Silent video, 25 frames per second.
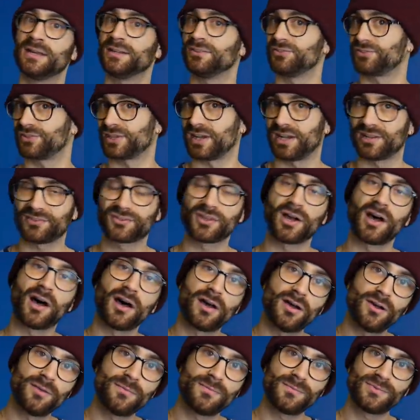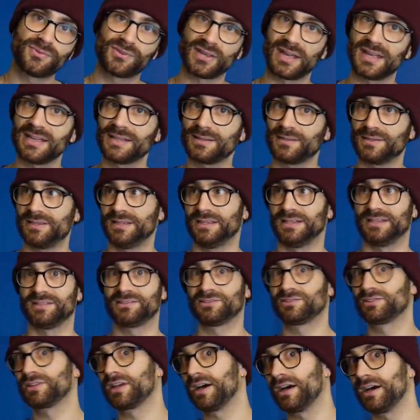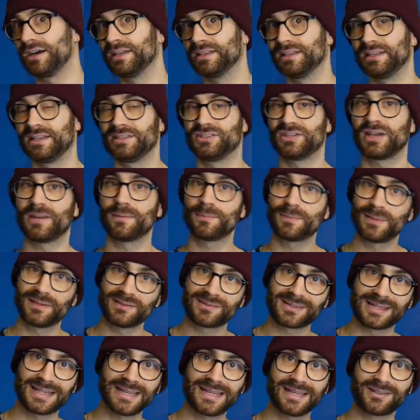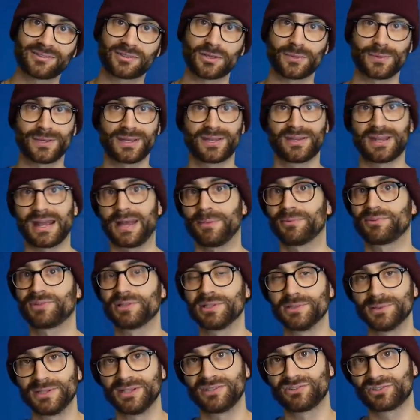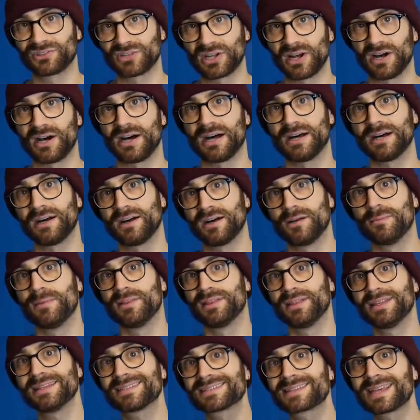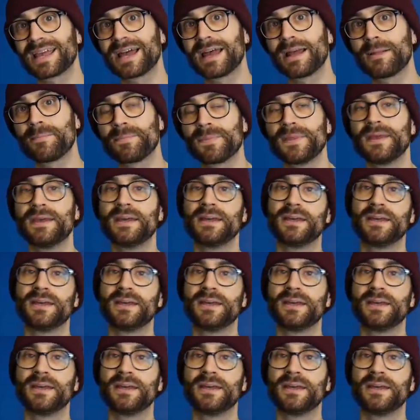Starts at home, say you didn't start in the Champions League, so he could absolutely start at home in this game.